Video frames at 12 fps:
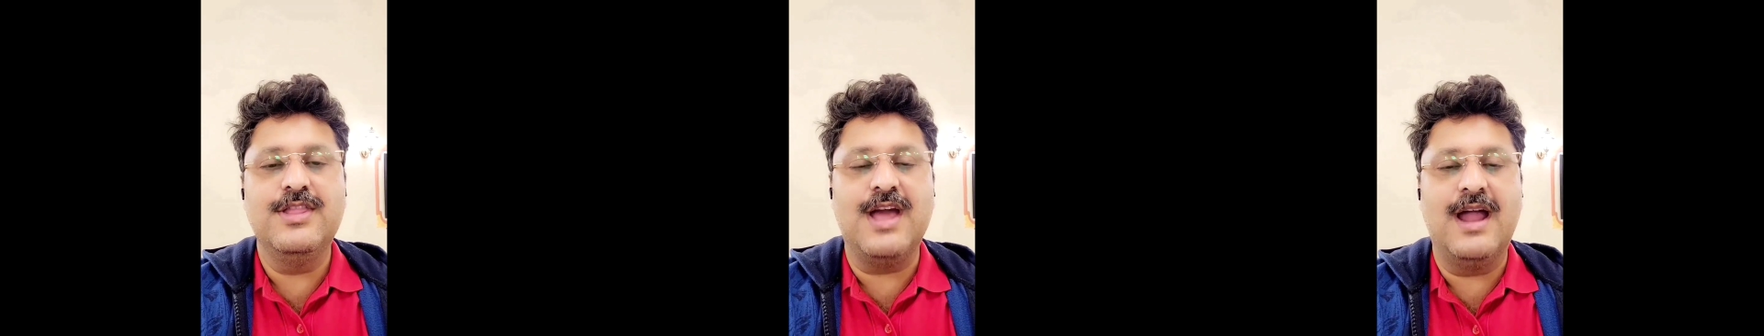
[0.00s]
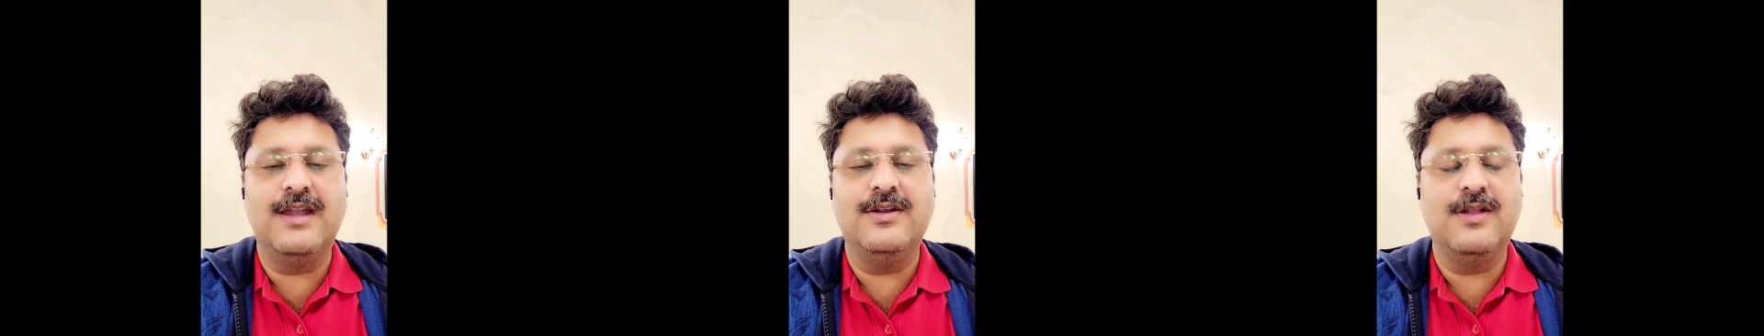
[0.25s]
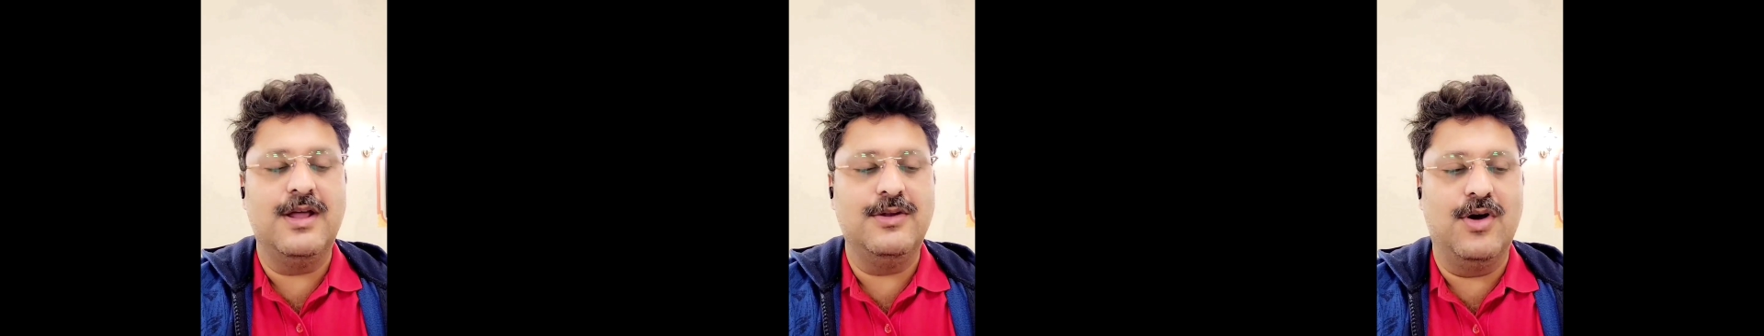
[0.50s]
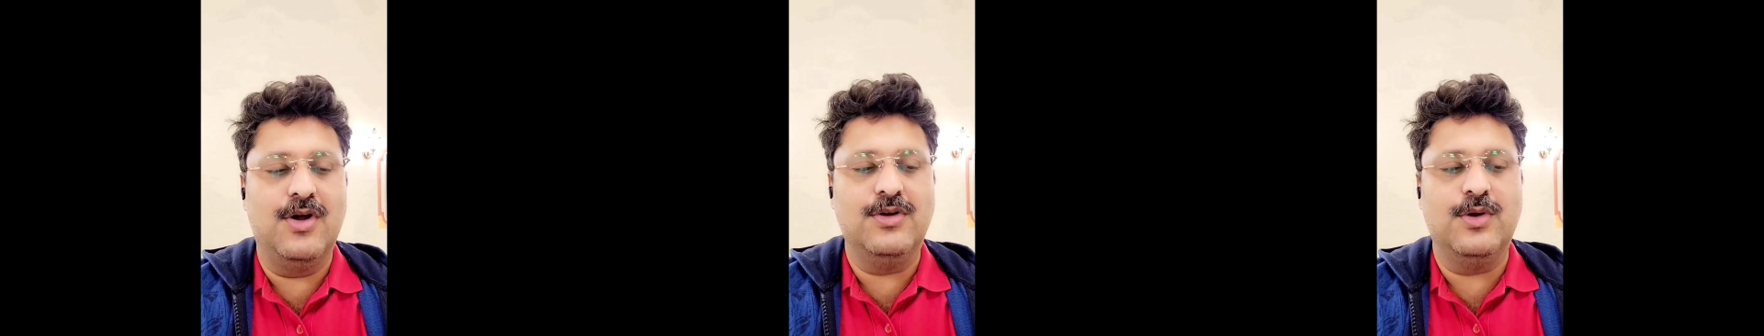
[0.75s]

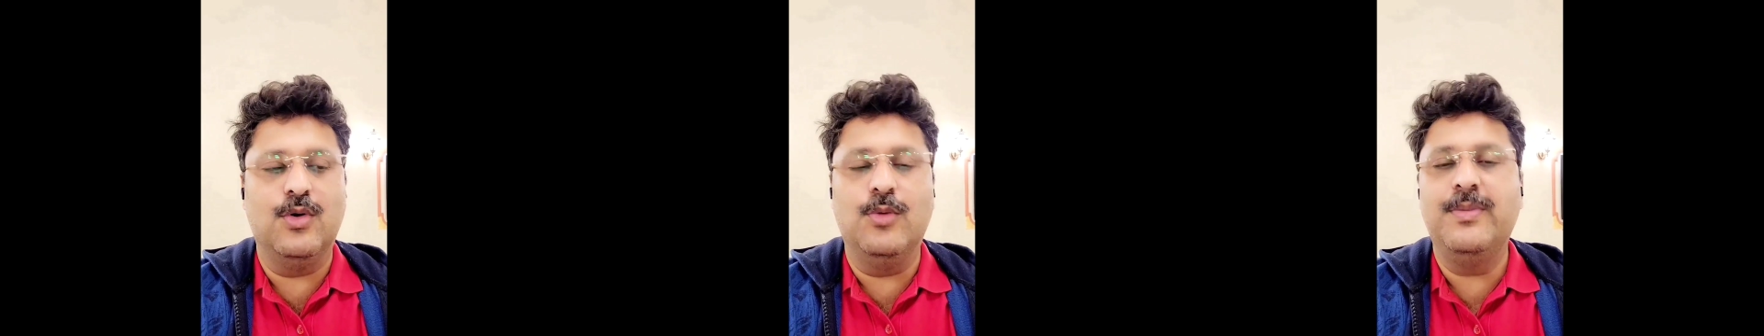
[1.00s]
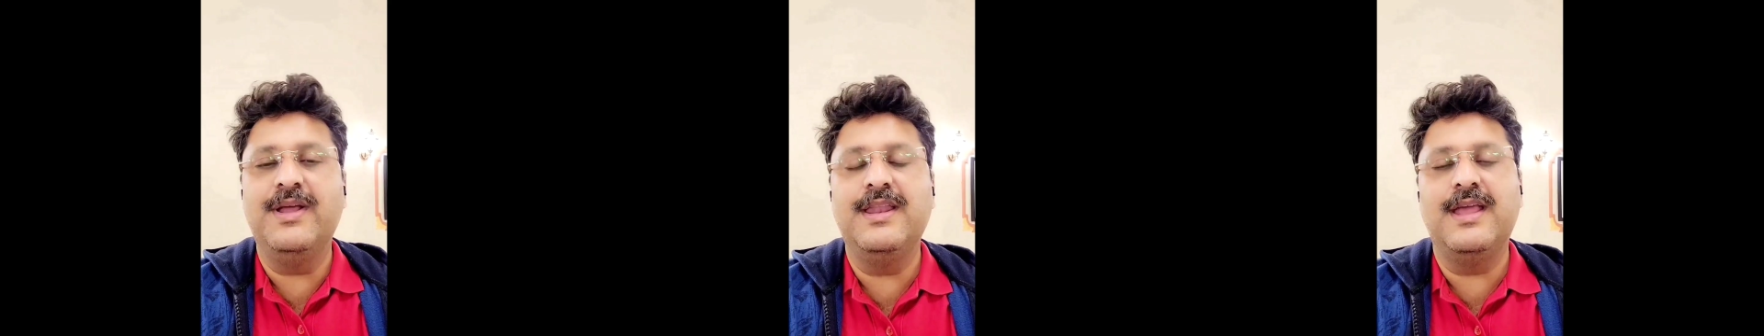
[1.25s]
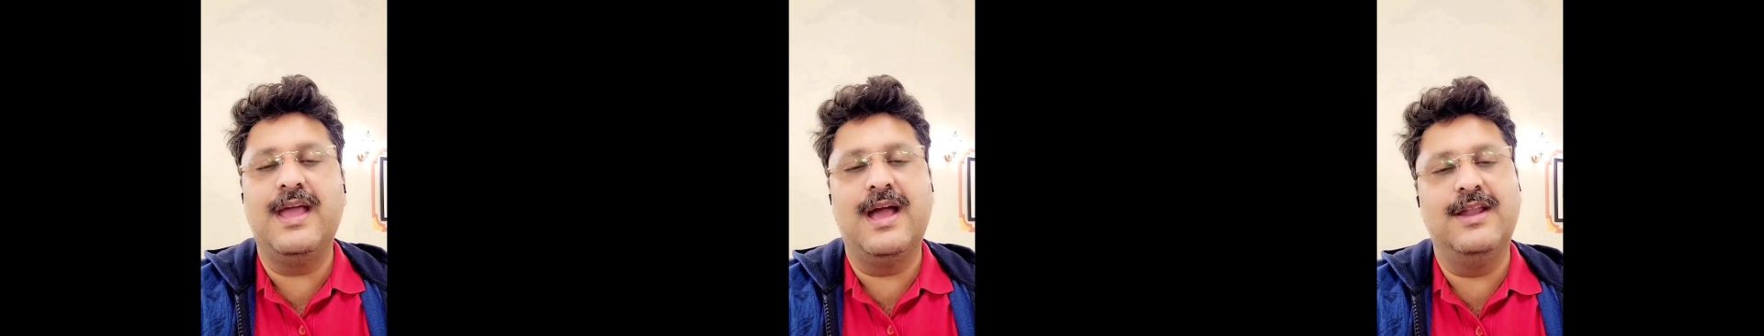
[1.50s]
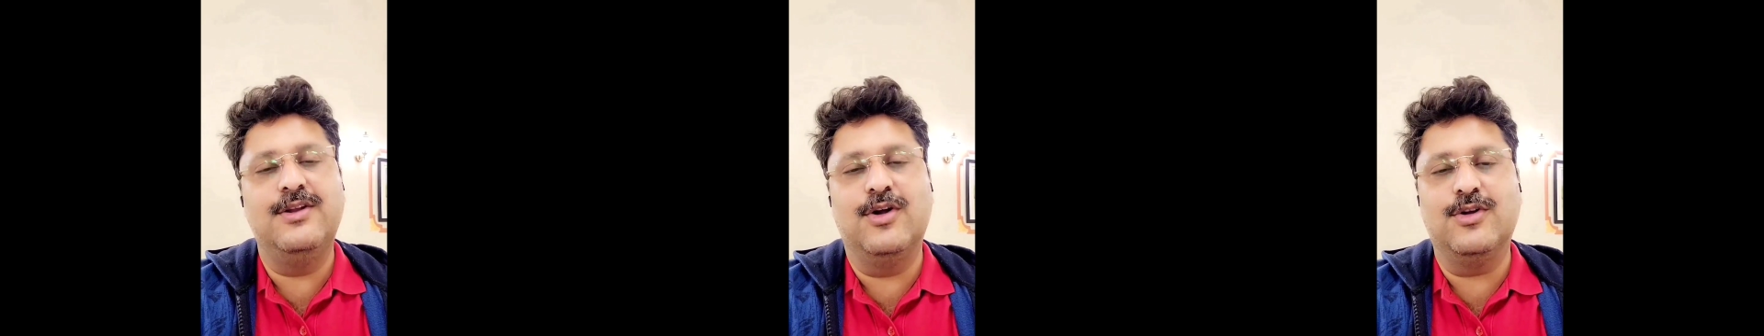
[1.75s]

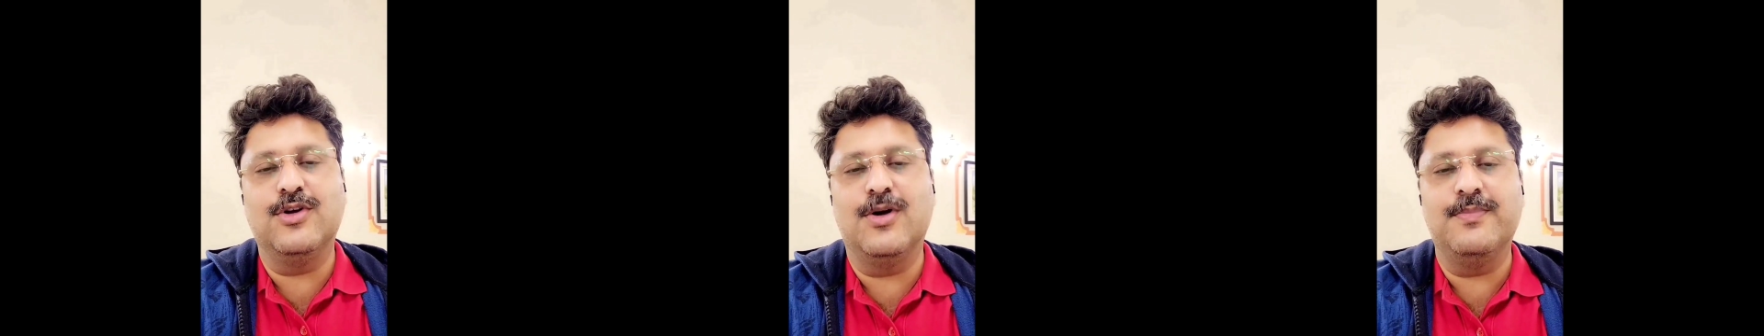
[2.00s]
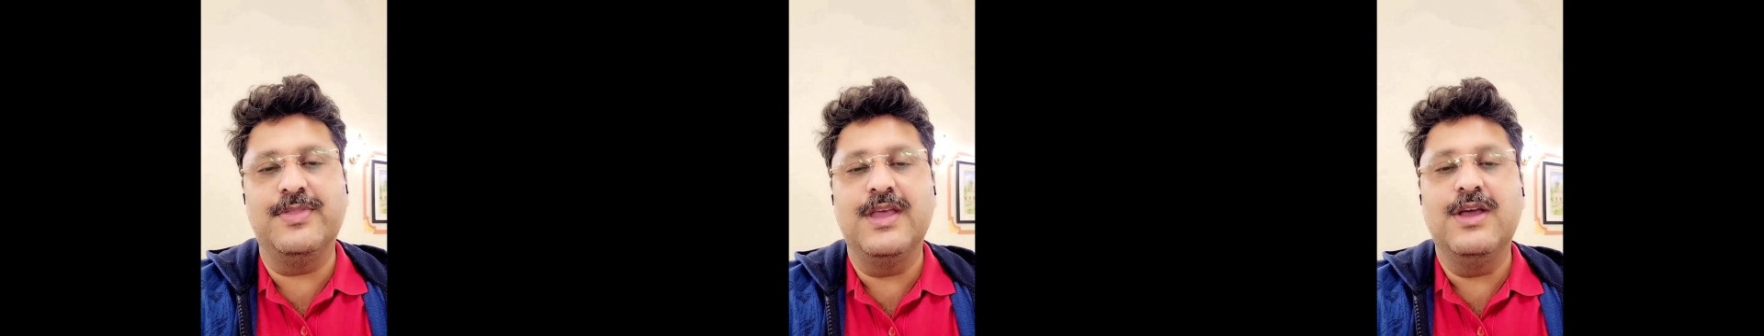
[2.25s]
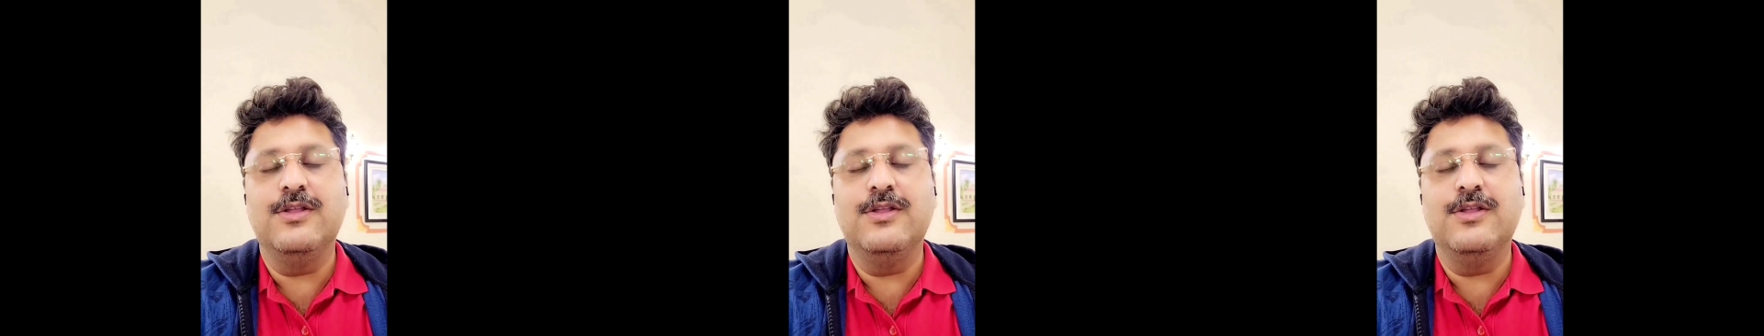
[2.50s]
chat.openai.com.